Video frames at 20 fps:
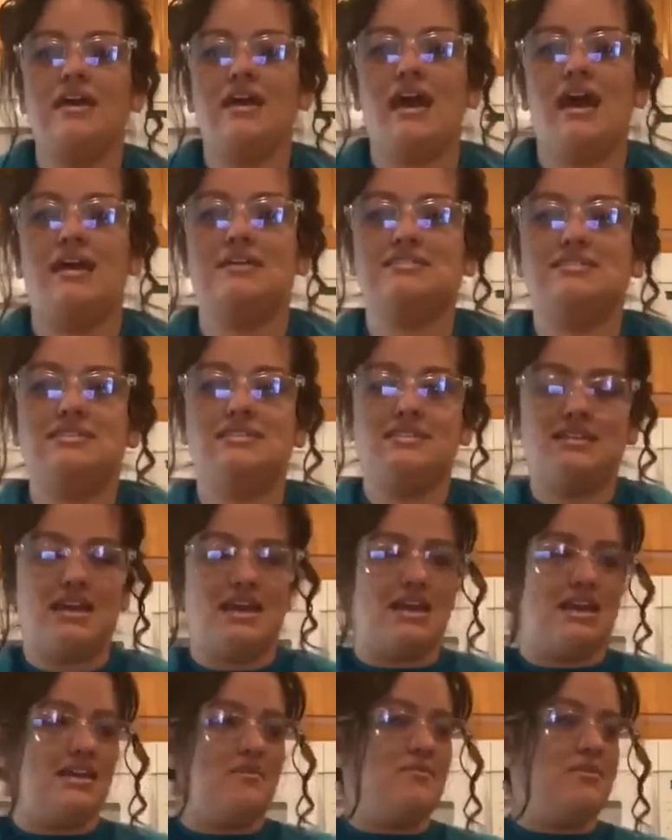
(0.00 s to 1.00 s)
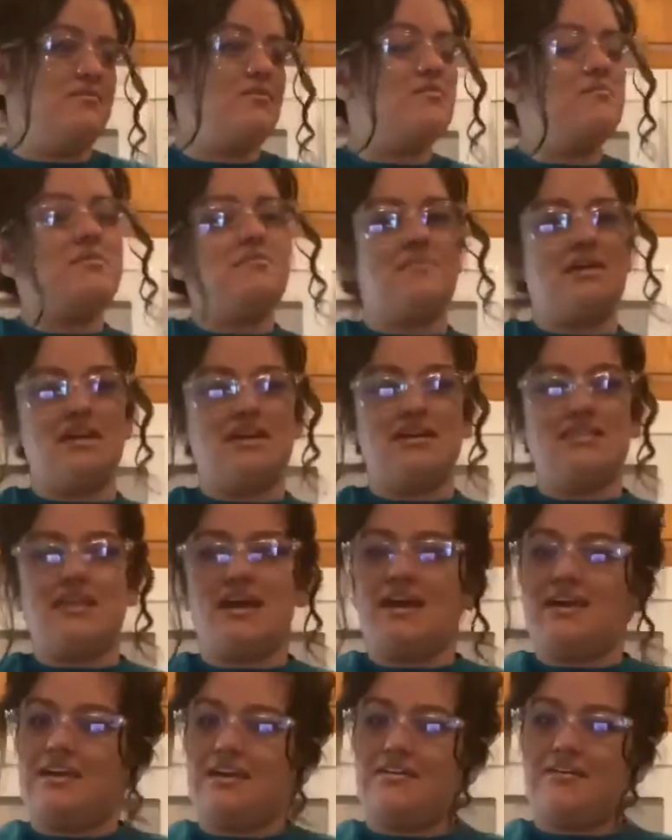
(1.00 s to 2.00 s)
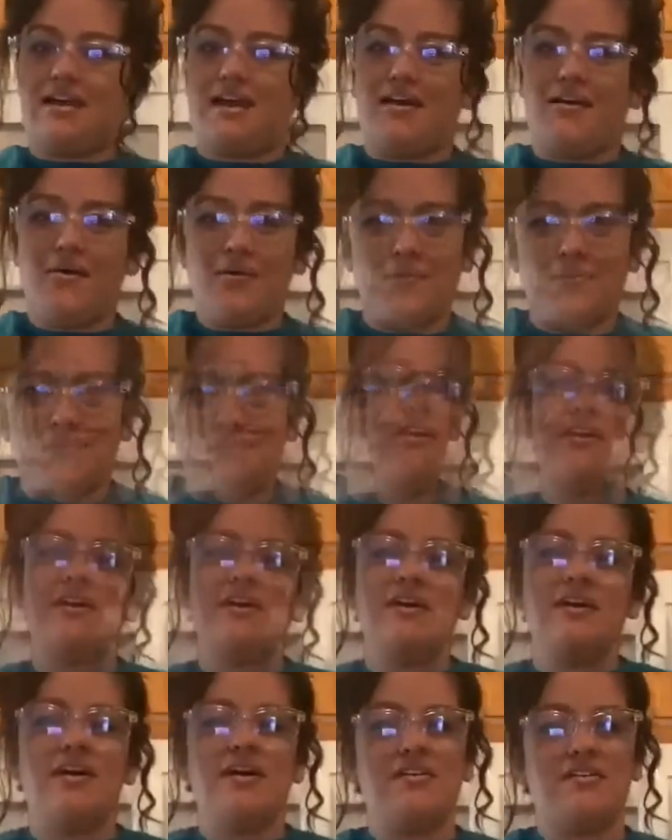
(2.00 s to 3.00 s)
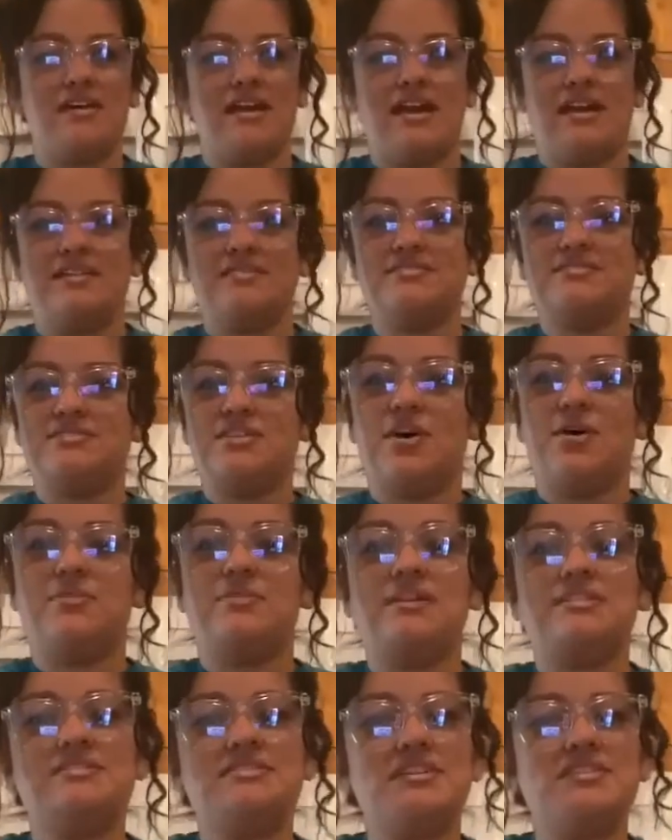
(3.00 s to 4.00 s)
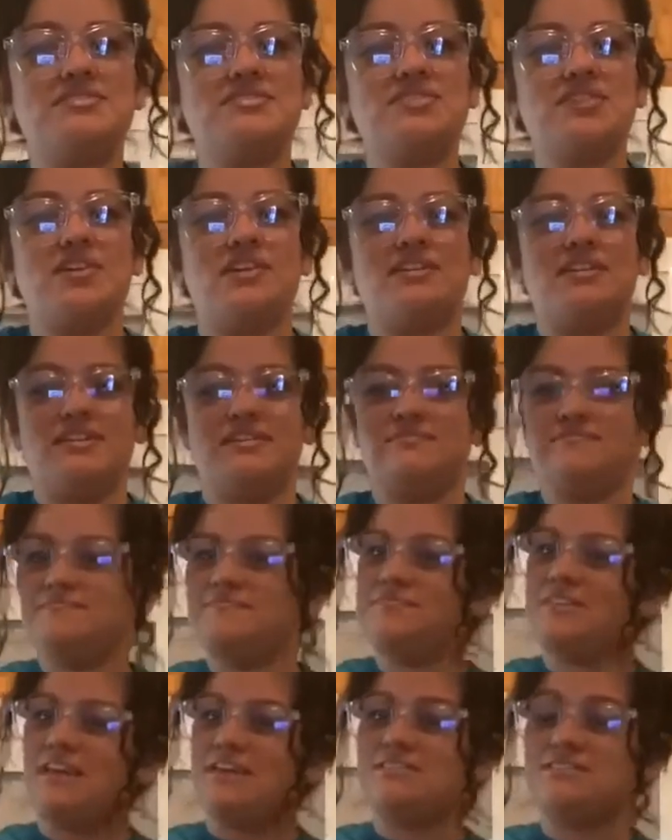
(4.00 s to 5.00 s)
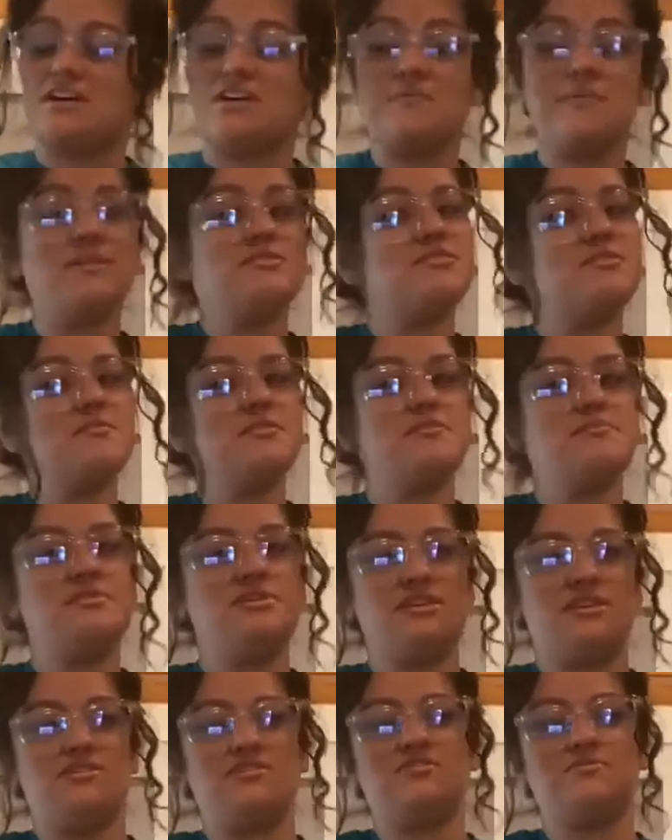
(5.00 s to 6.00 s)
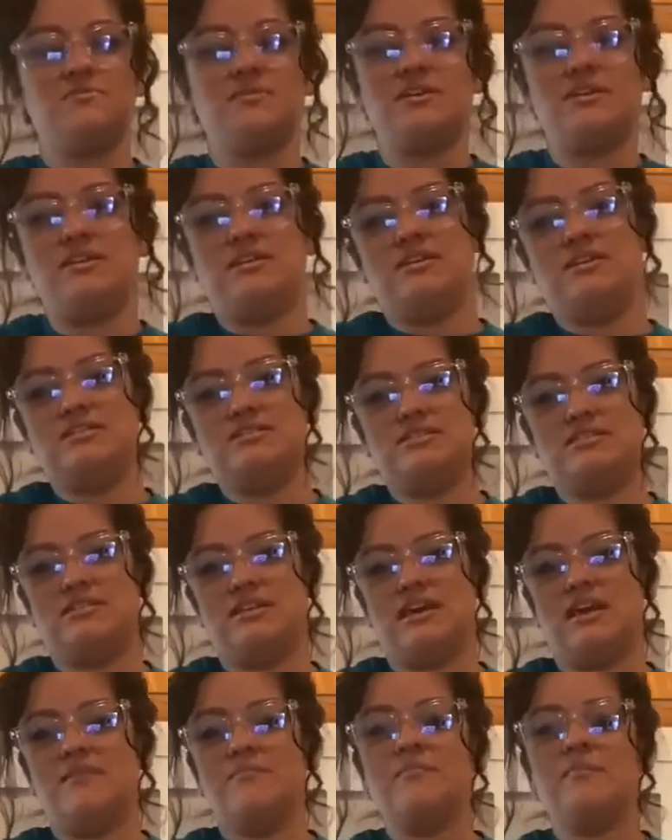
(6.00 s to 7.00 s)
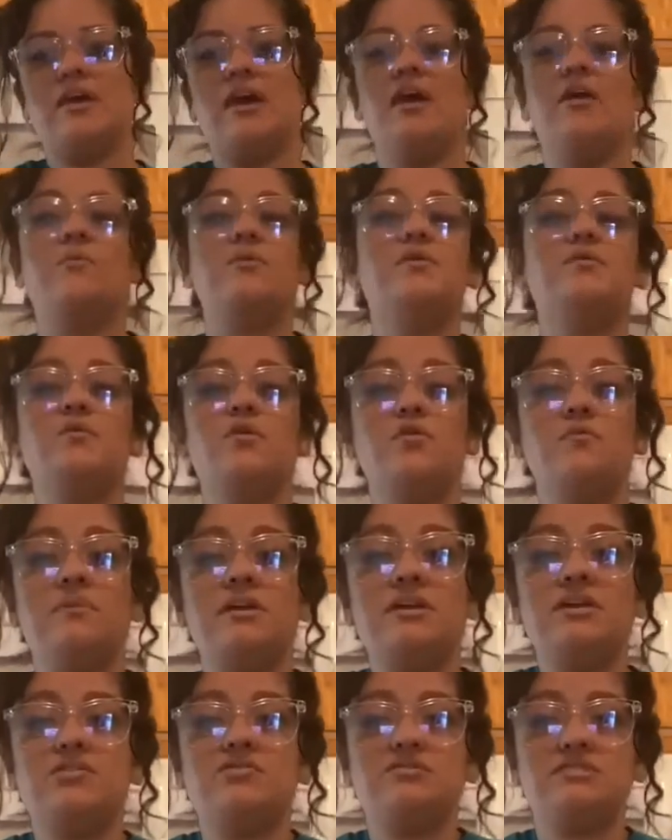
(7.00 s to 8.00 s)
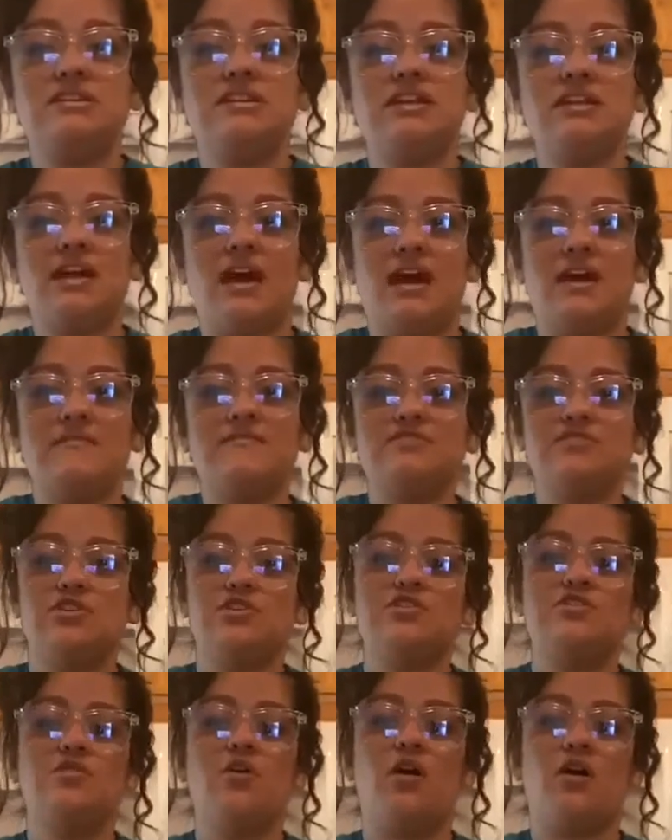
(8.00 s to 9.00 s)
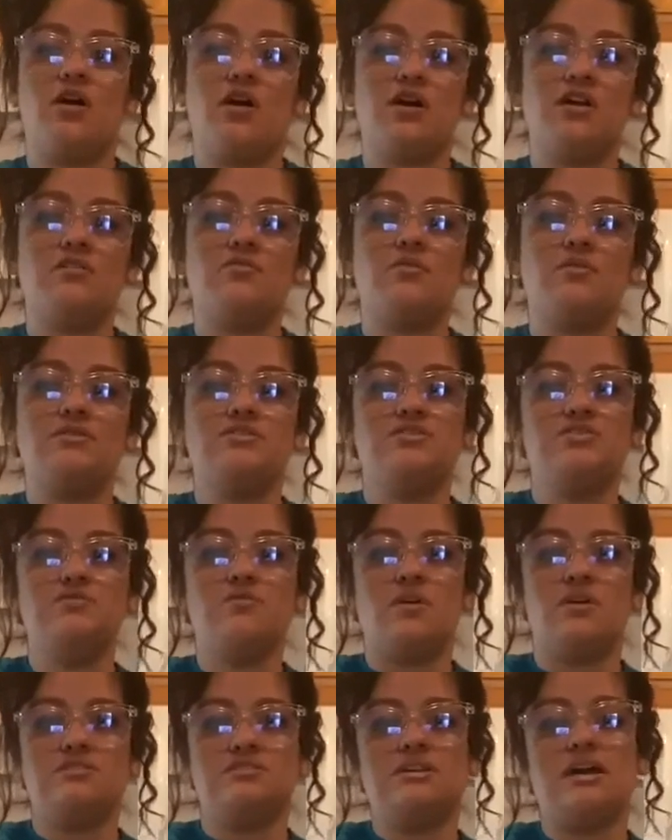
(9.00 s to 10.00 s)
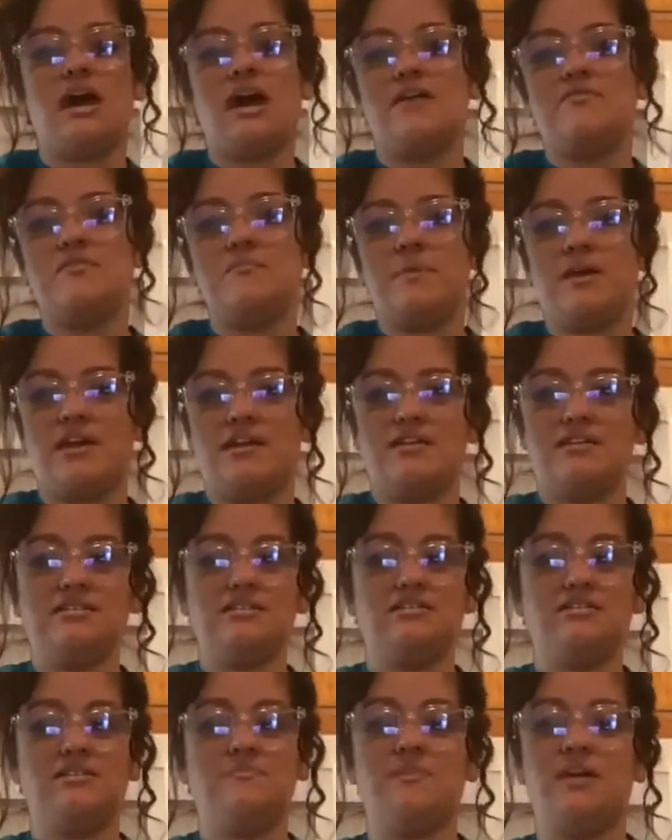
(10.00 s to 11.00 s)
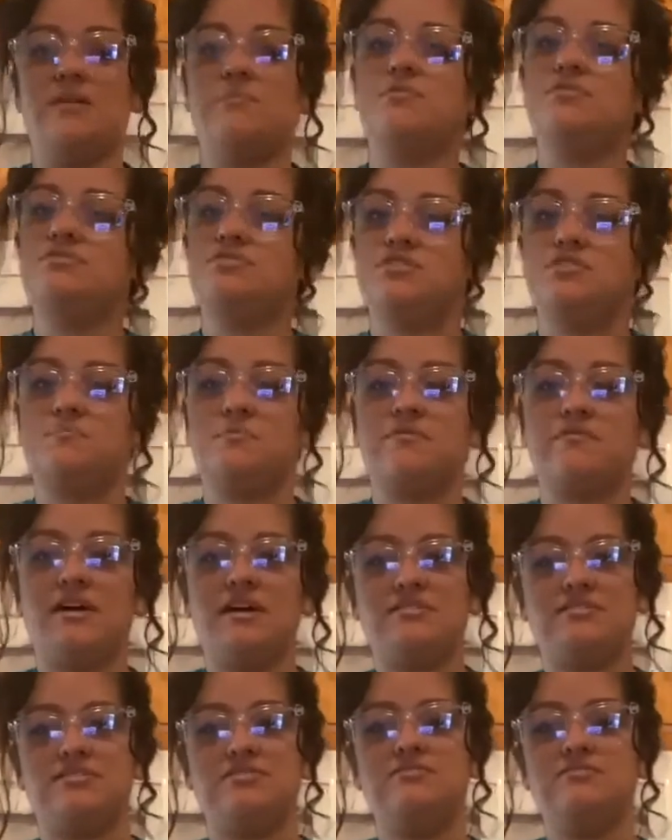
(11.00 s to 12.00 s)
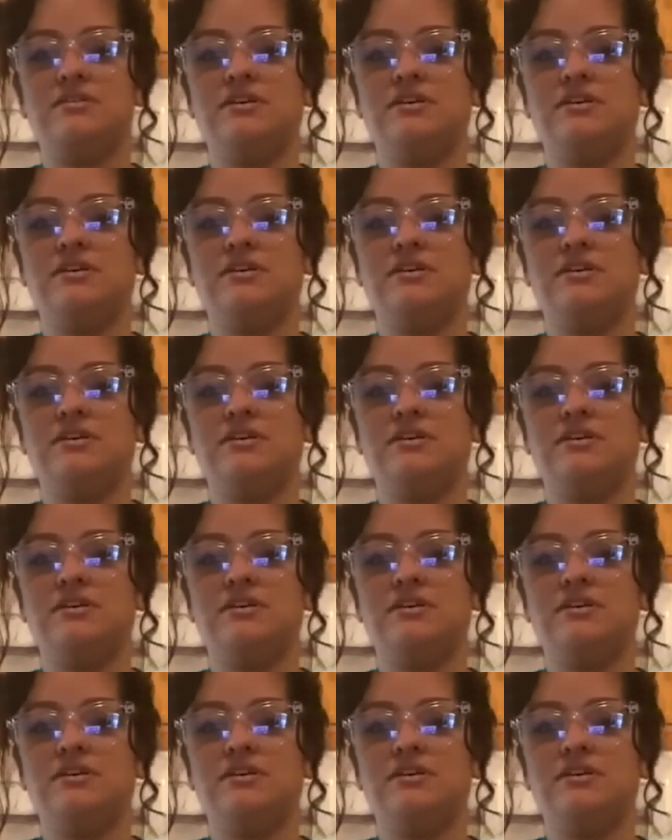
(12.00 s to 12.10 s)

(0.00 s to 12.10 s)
And today we will be making that here at home. All right, so let's get started. Let's talk about some of the materials we're gonna need today. We will be using a knife, so you are going to want to have a parent to be able to supervise you